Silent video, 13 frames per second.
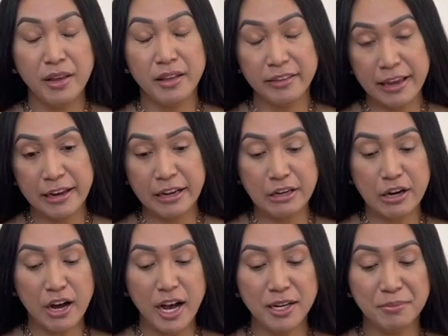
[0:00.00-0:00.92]
thank
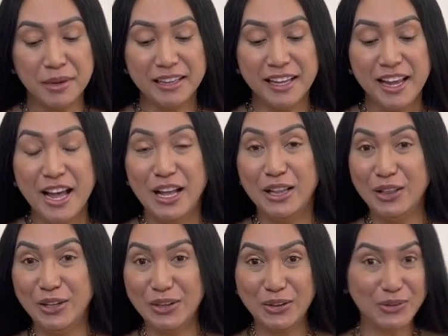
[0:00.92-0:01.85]
God. But
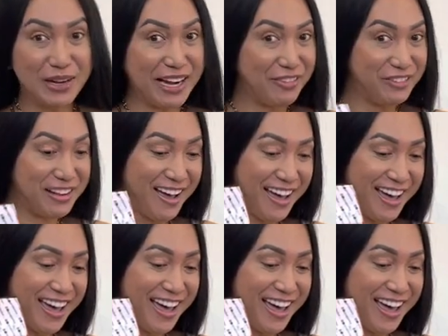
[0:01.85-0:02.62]
look what I got.